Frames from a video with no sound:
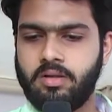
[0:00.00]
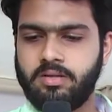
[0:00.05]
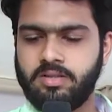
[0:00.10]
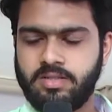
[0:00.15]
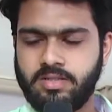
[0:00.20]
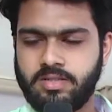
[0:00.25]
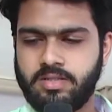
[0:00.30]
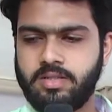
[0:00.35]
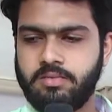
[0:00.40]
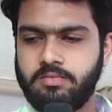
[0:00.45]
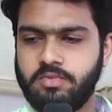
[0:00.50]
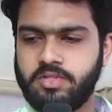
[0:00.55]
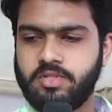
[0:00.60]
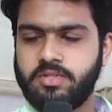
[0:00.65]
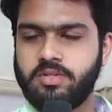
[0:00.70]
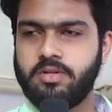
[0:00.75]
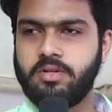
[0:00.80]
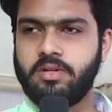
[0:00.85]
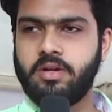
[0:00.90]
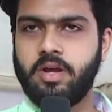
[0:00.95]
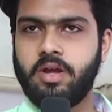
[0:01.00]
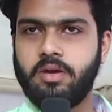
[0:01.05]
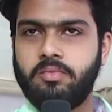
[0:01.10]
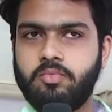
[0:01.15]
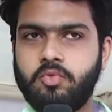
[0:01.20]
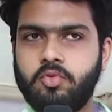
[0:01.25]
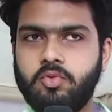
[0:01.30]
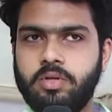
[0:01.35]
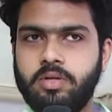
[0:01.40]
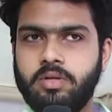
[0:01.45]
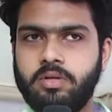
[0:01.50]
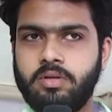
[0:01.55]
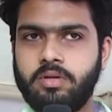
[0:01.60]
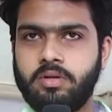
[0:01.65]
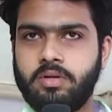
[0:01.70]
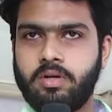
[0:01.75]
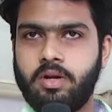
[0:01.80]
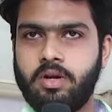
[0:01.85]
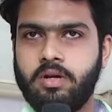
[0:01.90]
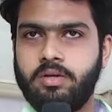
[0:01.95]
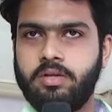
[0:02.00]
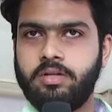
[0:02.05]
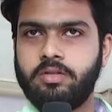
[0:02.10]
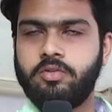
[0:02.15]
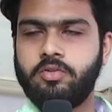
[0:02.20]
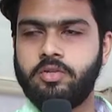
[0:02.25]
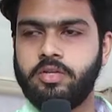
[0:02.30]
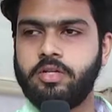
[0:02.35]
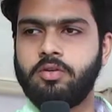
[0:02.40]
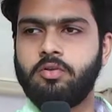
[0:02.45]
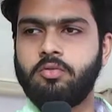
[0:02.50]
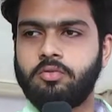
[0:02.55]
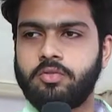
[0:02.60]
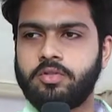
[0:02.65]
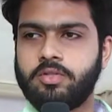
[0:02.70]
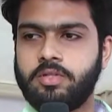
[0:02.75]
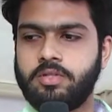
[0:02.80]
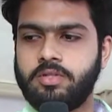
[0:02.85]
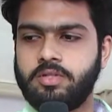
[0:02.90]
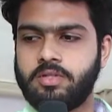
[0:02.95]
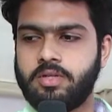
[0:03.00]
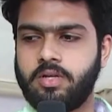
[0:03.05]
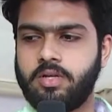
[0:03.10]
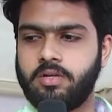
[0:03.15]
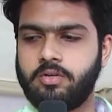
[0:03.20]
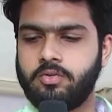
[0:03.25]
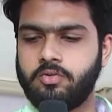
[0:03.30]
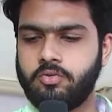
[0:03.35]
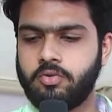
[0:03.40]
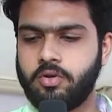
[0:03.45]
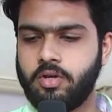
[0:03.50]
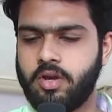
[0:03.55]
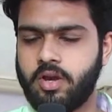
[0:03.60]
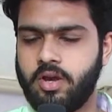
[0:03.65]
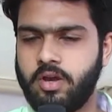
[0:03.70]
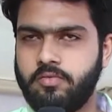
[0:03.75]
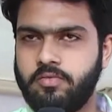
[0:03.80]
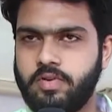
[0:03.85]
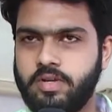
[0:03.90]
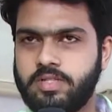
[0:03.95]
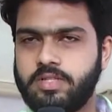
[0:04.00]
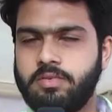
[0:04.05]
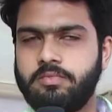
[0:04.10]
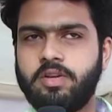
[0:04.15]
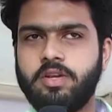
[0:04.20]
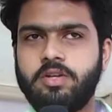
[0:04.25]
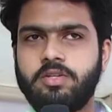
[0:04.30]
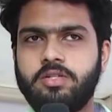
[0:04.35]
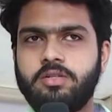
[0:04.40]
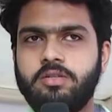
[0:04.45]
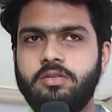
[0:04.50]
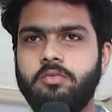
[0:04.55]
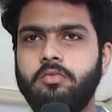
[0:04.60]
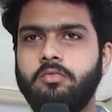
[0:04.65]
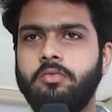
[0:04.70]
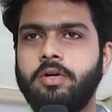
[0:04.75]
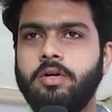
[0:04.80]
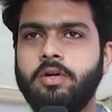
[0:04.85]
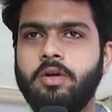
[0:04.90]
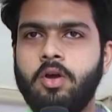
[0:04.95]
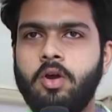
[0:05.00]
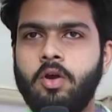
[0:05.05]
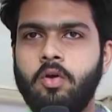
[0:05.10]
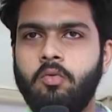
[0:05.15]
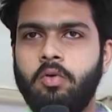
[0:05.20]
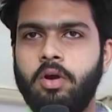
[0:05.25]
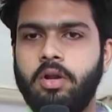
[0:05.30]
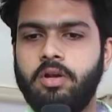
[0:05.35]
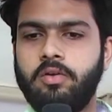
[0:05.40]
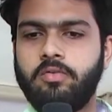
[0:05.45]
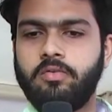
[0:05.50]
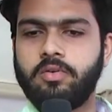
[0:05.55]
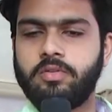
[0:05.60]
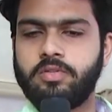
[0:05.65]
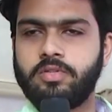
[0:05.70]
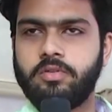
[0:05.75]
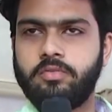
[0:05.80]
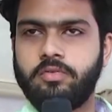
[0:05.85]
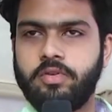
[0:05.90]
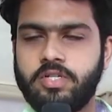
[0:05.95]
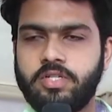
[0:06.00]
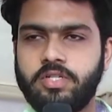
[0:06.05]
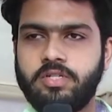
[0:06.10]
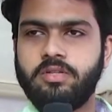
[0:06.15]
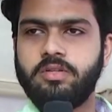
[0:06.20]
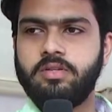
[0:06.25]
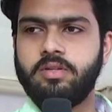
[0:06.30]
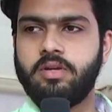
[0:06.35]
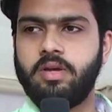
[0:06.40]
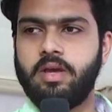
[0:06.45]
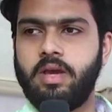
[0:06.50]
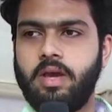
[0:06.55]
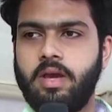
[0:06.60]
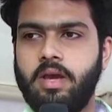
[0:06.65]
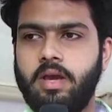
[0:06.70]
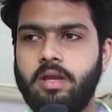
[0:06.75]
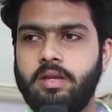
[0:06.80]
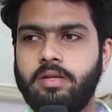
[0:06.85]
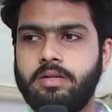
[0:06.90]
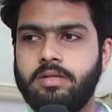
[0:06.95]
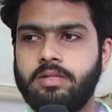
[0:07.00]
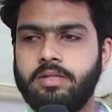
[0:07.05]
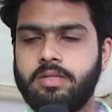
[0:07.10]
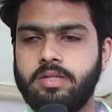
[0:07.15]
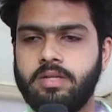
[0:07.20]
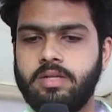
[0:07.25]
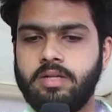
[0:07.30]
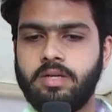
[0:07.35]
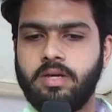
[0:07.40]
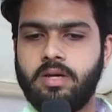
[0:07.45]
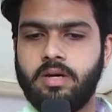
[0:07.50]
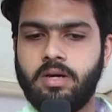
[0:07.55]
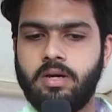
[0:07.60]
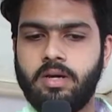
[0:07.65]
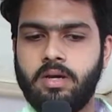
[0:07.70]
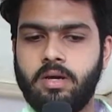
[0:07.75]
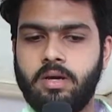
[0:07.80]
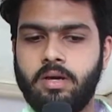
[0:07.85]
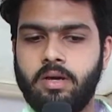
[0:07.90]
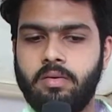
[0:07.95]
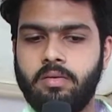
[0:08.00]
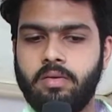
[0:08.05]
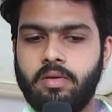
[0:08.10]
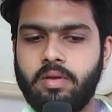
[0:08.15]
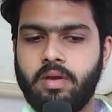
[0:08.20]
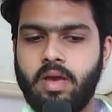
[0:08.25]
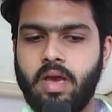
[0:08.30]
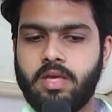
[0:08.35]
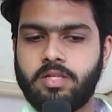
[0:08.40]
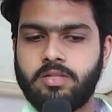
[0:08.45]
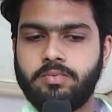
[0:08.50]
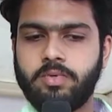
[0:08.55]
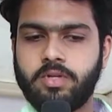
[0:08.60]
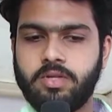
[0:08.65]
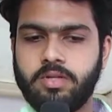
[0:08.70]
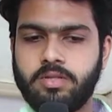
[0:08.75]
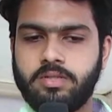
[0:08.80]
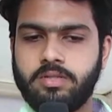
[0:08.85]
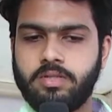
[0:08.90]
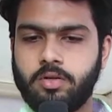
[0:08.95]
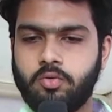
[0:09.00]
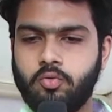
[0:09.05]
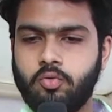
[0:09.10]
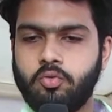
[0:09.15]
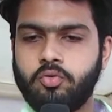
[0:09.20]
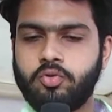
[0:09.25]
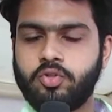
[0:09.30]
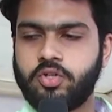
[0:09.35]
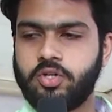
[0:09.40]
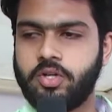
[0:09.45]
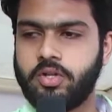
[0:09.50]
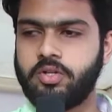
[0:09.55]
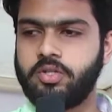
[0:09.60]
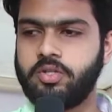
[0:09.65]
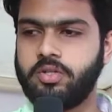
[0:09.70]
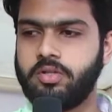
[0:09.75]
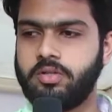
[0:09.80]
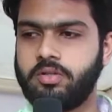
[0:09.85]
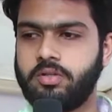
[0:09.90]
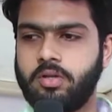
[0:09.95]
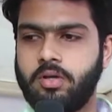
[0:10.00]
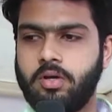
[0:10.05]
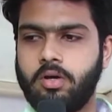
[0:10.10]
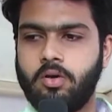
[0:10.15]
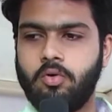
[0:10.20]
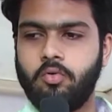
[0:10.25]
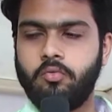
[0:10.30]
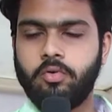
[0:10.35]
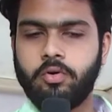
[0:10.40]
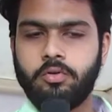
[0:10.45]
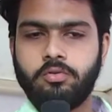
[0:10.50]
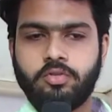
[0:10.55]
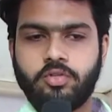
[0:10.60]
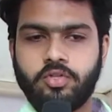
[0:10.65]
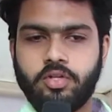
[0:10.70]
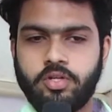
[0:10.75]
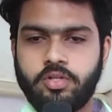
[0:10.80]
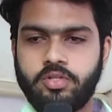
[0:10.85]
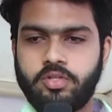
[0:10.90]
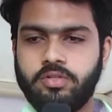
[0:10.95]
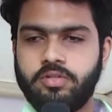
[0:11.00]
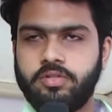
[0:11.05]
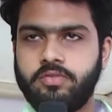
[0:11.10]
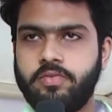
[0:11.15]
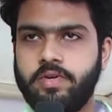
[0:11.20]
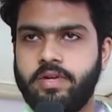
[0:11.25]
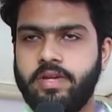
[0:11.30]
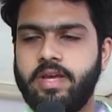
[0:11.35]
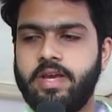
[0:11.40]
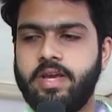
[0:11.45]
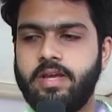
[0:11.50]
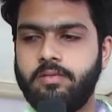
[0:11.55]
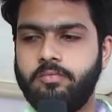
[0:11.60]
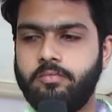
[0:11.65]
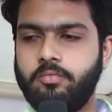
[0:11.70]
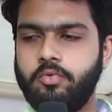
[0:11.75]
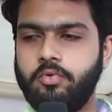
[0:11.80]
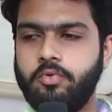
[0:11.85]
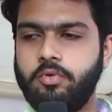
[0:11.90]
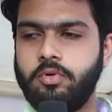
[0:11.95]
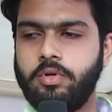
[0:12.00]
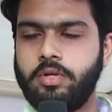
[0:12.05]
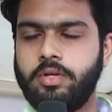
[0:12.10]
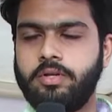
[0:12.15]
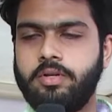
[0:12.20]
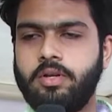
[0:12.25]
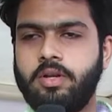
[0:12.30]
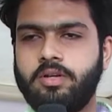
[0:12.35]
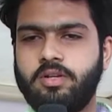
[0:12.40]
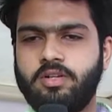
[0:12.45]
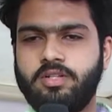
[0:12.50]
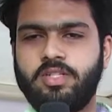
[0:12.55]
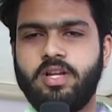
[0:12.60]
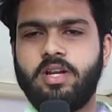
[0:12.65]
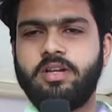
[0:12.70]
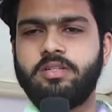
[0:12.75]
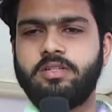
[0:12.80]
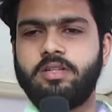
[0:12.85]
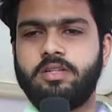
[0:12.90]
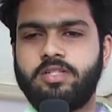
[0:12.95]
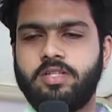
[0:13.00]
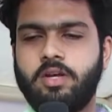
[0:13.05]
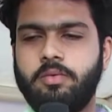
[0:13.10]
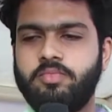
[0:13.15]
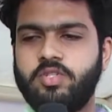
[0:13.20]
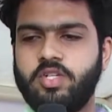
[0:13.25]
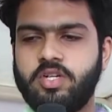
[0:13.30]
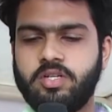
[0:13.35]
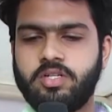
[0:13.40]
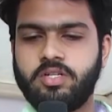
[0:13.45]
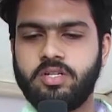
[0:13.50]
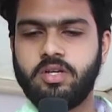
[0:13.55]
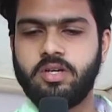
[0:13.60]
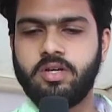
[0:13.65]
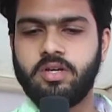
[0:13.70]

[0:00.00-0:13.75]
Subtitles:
This semester I am doing currently three courses and today I have examination over wildlife conservation and as far as the course structure, the overall structure is very helpful in understanding the subject.